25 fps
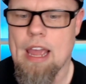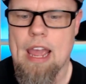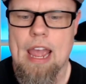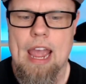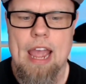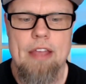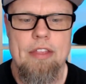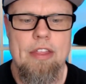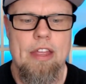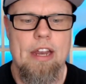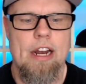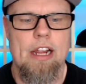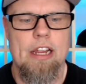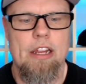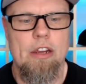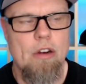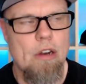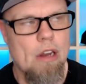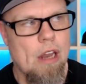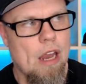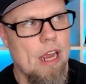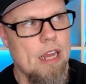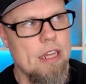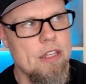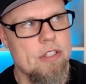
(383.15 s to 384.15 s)
And then I
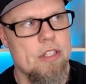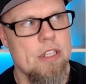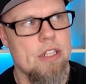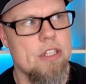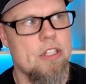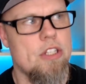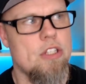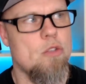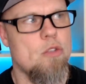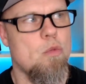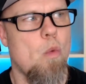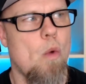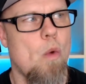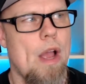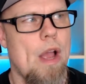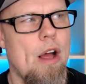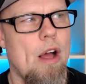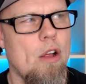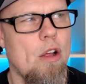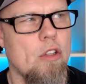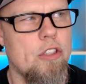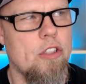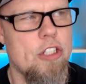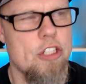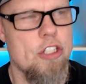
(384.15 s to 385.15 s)
utilize this as
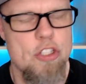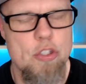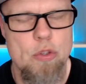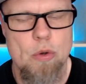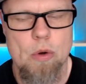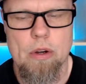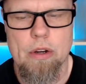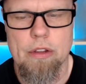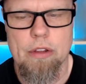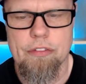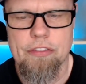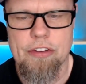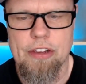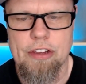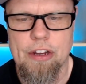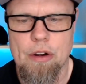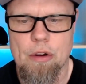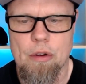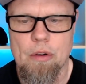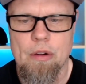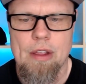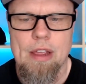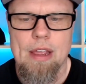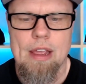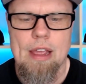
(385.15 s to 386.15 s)
well to sort of
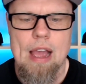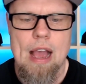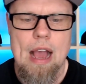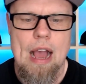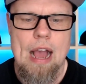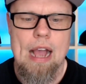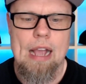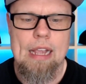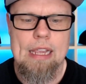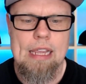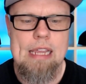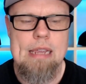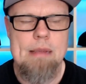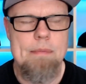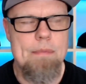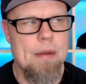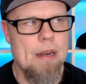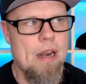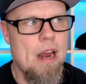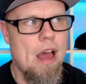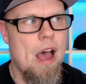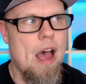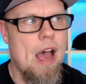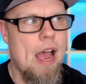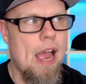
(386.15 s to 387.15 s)
keep an
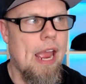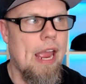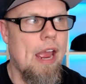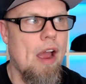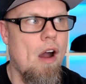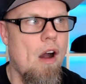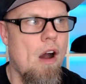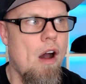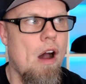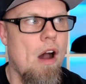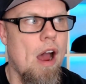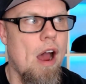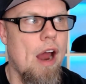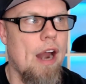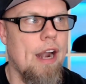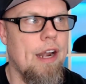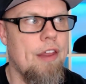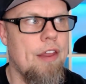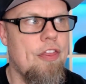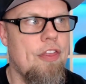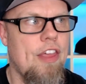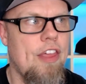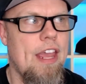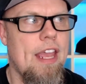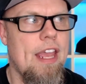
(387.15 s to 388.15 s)
eye on
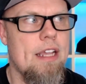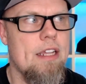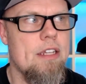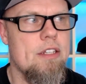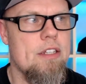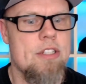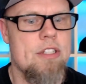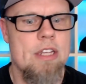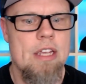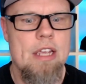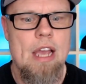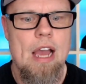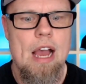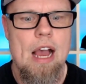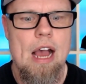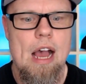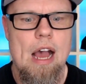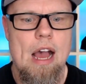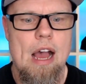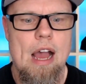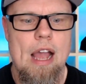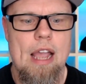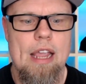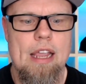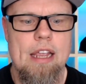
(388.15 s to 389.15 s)
things.
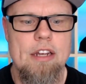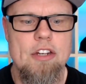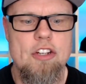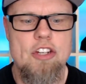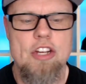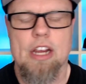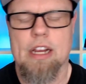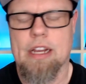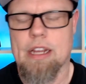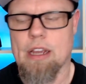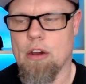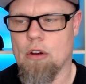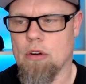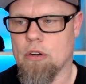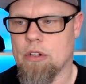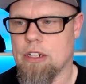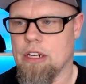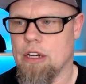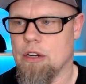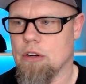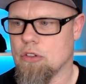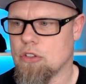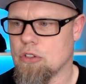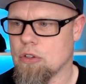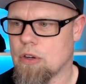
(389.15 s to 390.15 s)
I can check out
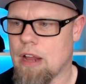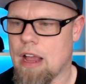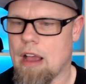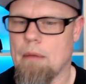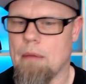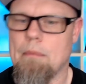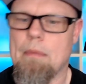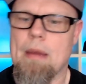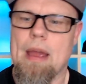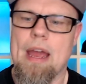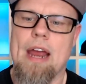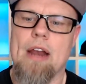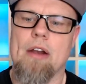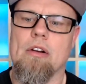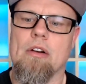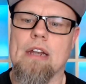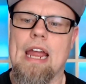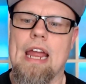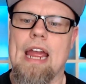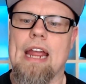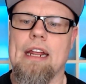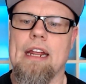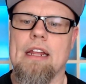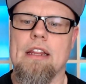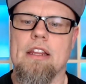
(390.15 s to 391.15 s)
sort of how bad or
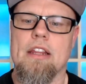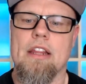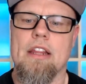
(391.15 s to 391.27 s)
laggy